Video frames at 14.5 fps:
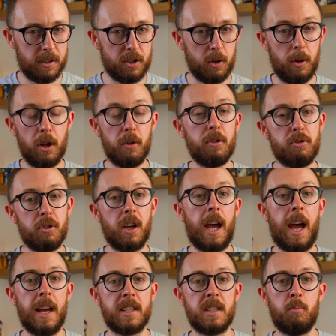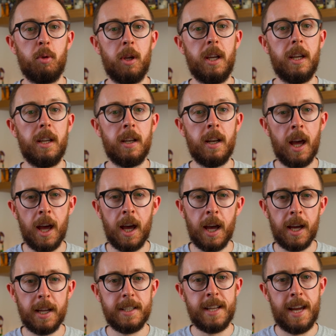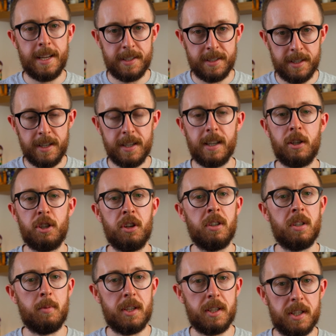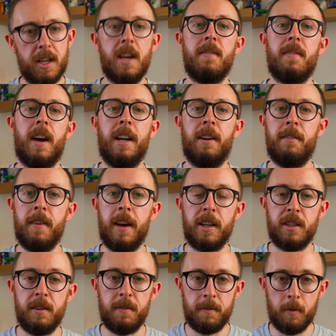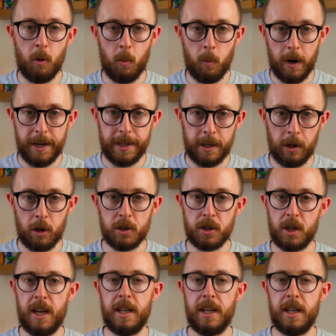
So although the drug has been tested and shown to be safe and effective for weight loss,